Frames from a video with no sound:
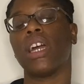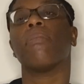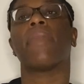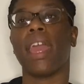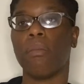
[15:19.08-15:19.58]

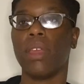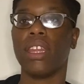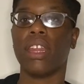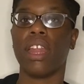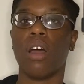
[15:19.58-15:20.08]
can be in
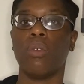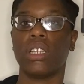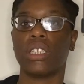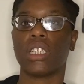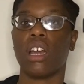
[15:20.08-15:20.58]
denial with
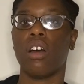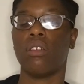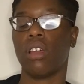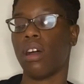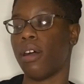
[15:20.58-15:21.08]
their
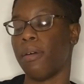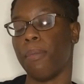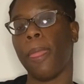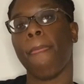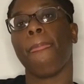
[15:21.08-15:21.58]
child
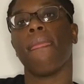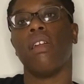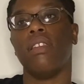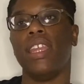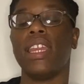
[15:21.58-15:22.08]

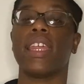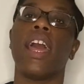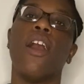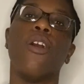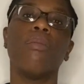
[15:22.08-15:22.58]
needed
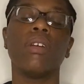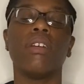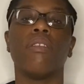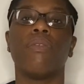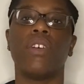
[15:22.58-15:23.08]
help,
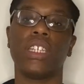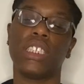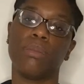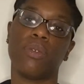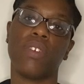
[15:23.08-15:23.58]
for the
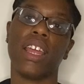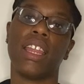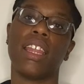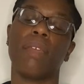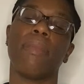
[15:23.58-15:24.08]
simple fact
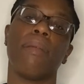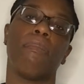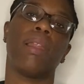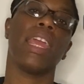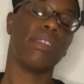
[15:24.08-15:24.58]
that they
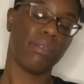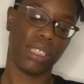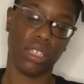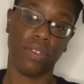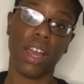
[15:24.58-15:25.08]
might blame
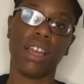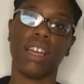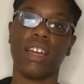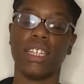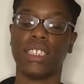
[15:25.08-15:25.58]
themselves. I
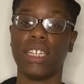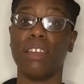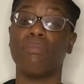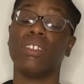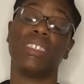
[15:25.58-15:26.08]
could
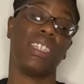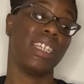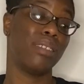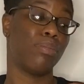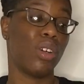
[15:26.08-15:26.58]
understand, but
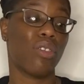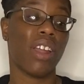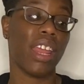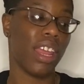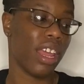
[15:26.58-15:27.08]
this book
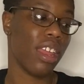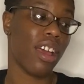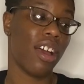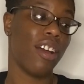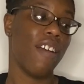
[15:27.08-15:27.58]
right here,
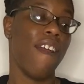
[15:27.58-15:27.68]
y'all,